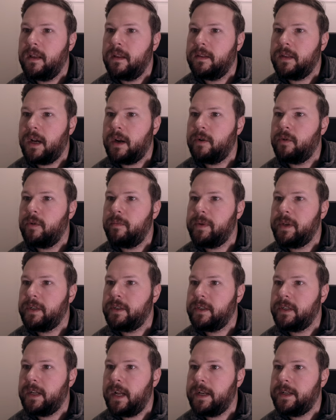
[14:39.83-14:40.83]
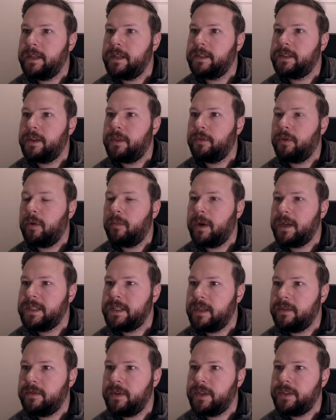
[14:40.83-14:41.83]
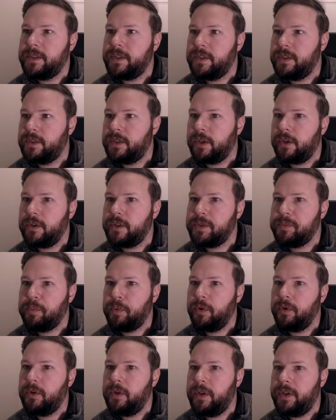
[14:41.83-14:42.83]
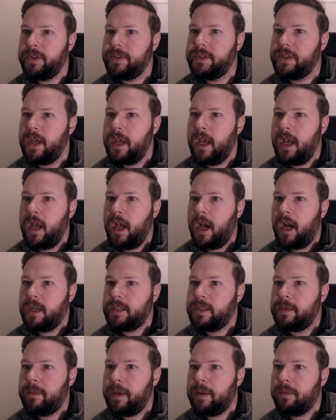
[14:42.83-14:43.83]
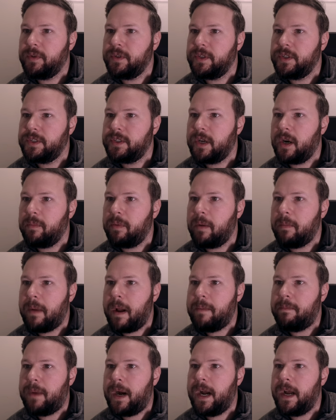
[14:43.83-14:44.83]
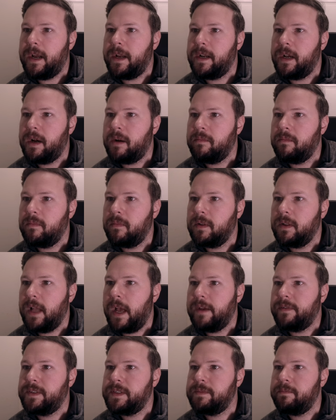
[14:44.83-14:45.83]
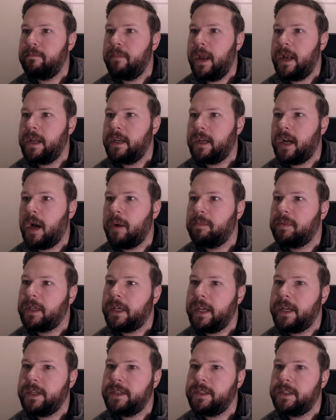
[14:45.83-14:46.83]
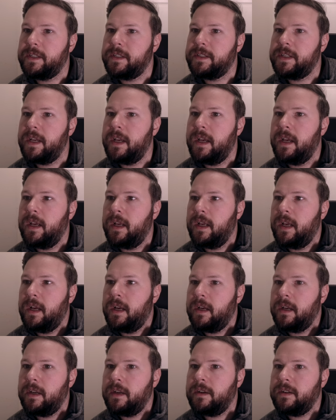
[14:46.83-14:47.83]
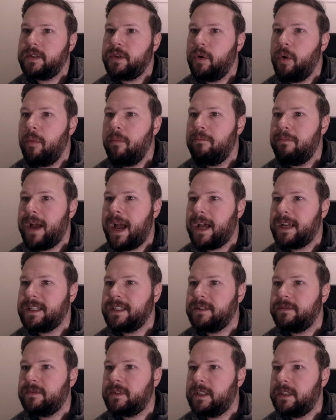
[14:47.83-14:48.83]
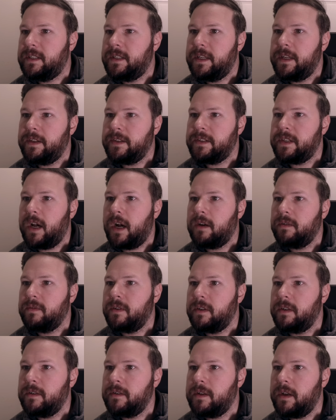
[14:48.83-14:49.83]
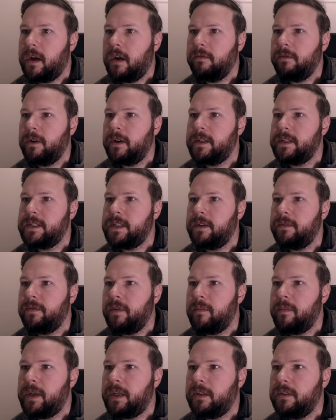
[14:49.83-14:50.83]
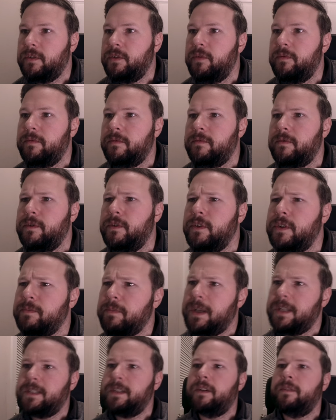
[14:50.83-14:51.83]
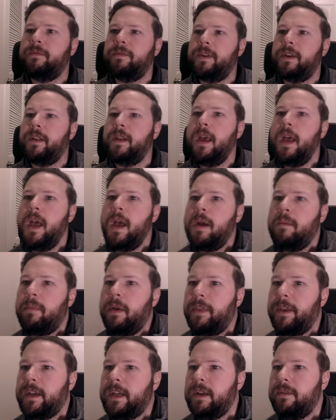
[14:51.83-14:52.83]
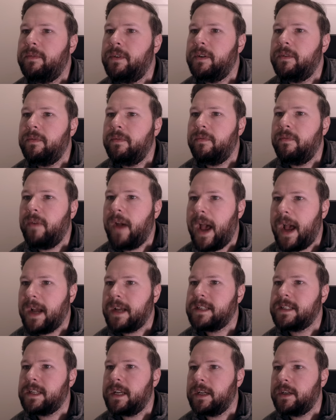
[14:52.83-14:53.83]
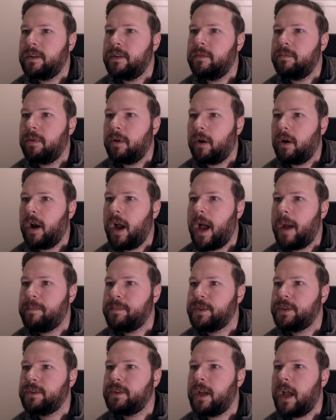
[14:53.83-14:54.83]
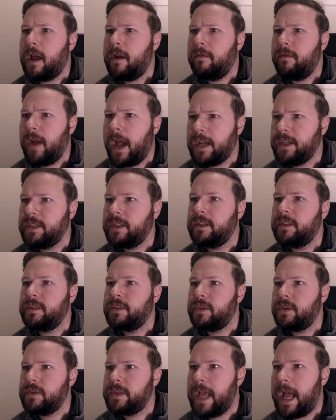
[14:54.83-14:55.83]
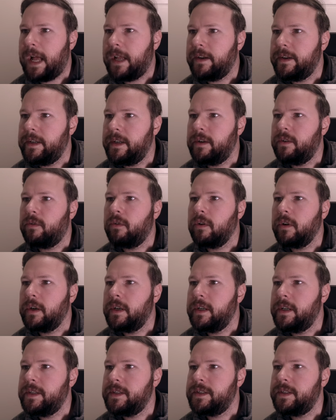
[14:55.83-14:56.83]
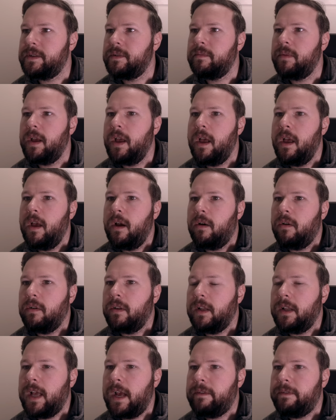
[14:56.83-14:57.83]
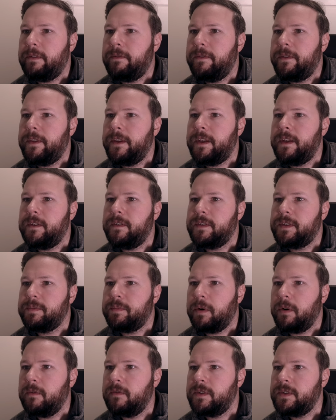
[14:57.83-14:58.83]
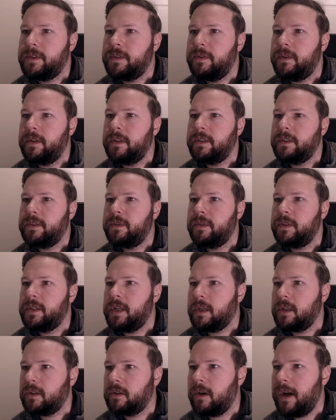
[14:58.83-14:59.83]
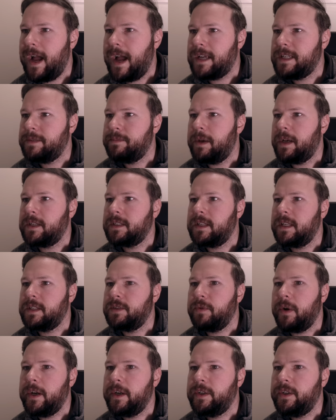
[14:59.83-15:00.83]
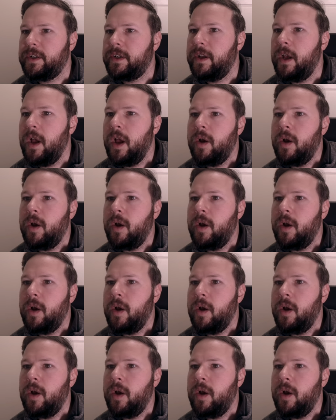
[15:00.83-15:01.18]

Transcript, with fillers: thought would be a good idea to throw myself into jurisprudence uh, to be able to sharpen my mind on life's many complications. Here's a whole mass of details offered in, offering itself for me to lose myself in, but the given facts I could perhaps fashion a totality, an organism, or the life of thieves, pursued into a darker aspects. That's why I could